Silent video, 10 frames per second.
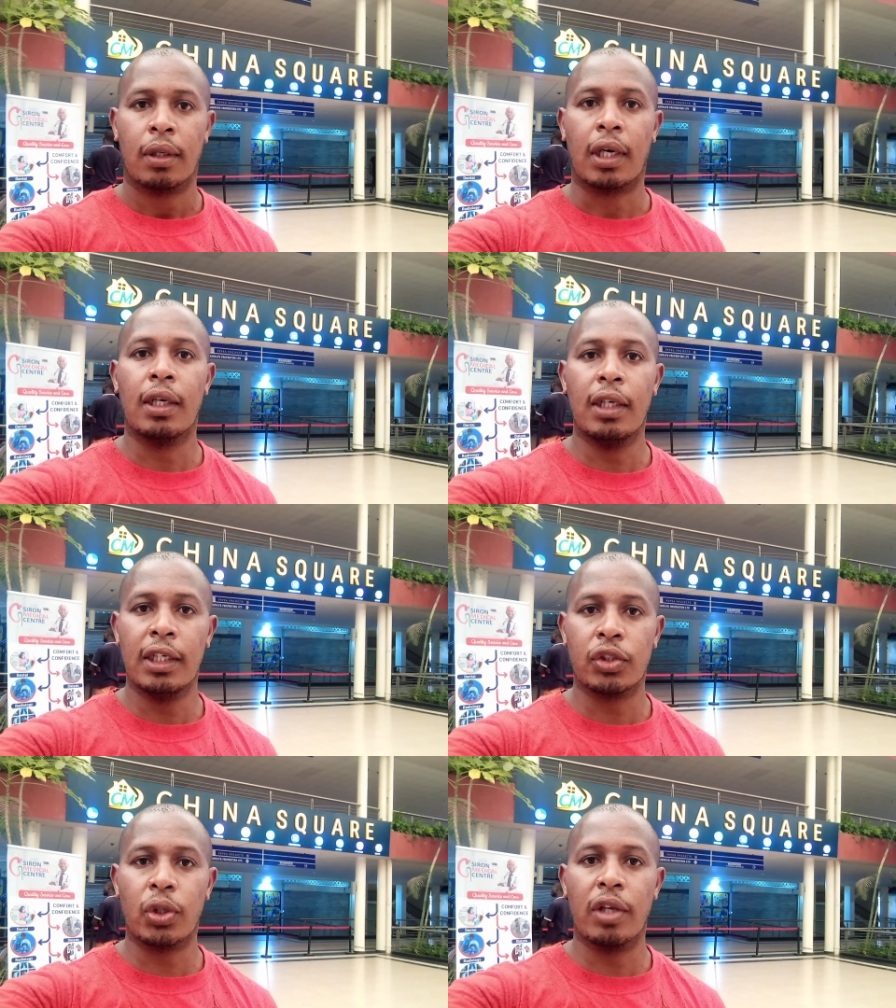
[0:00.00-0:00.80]
Kindly
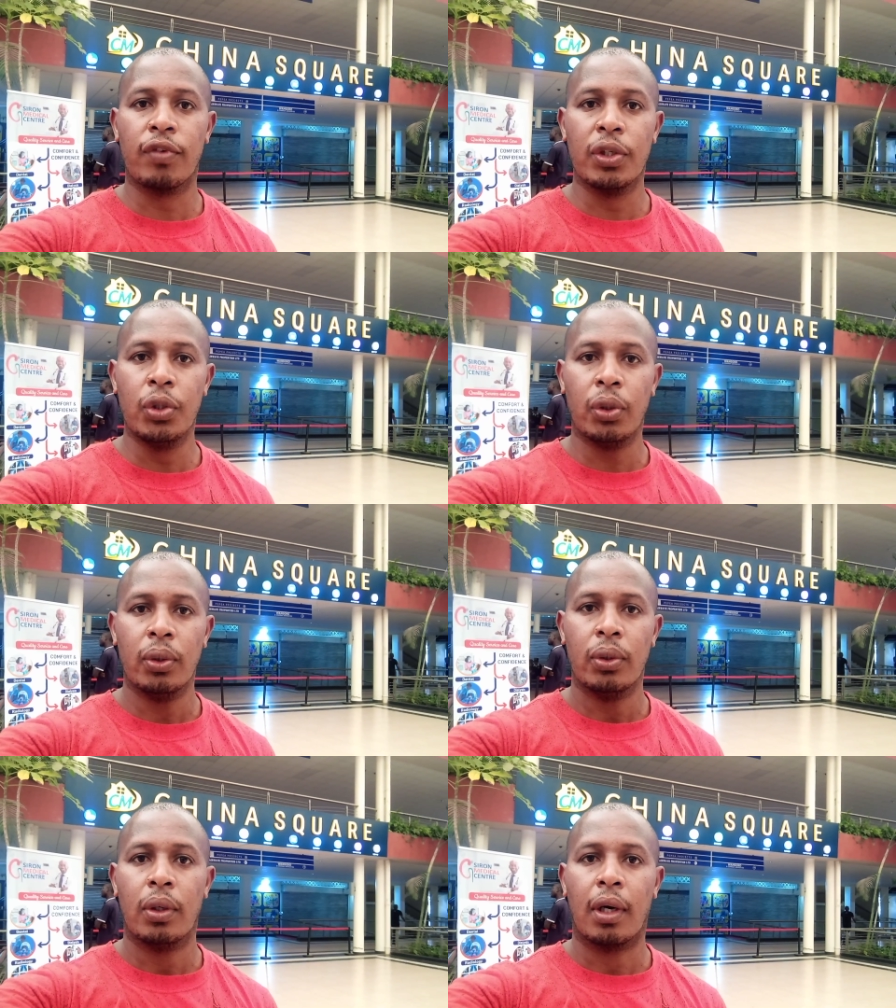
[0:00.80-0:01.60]
enjoy the video,
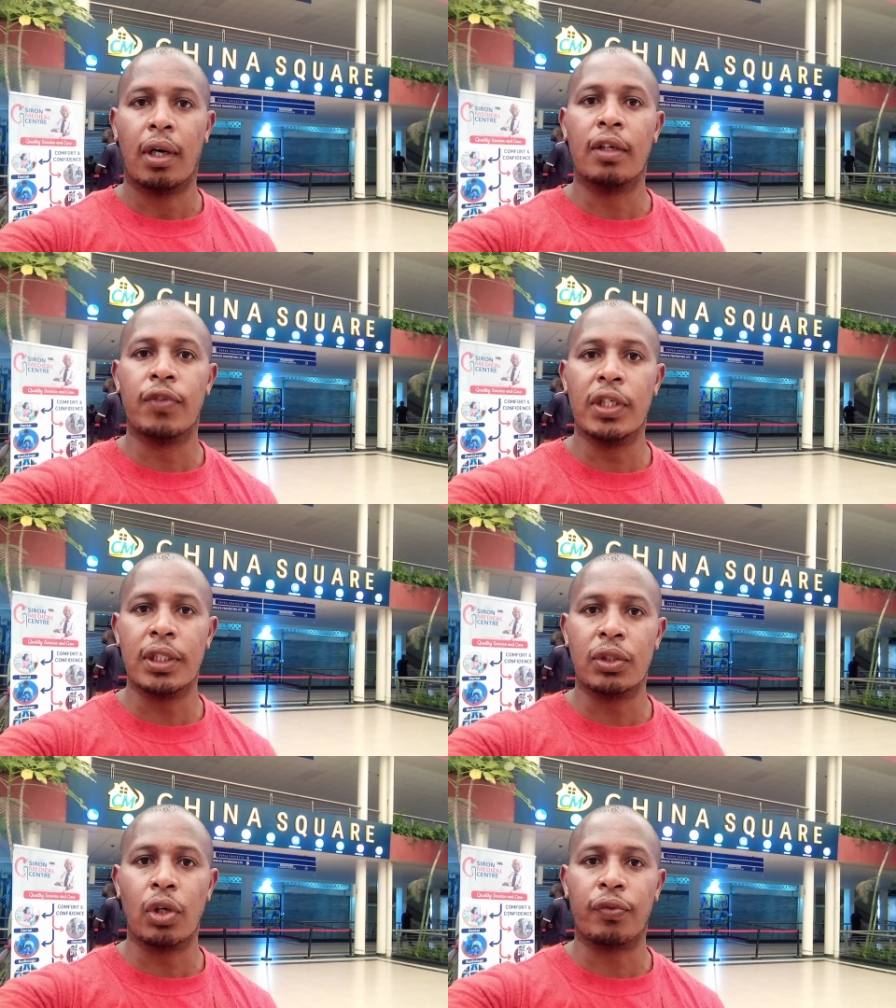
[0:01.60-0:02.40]
and if this
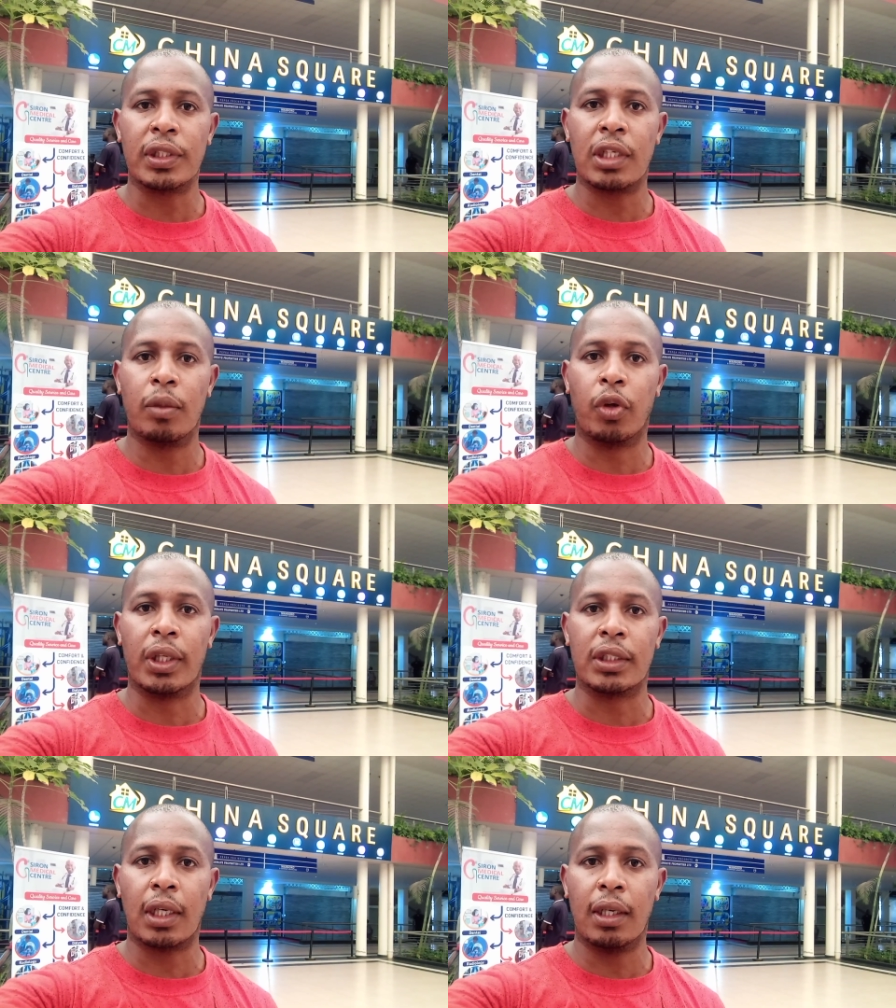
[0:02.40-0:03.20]
is your first time on
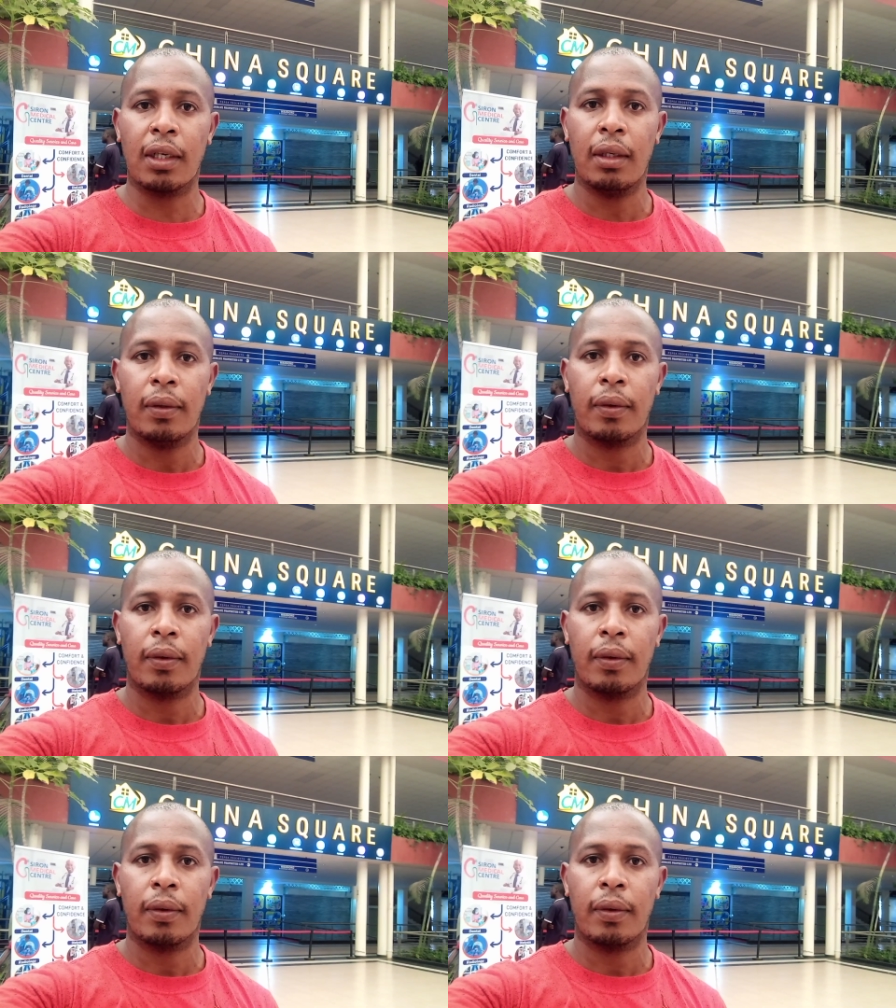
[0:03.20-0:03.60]
the channel,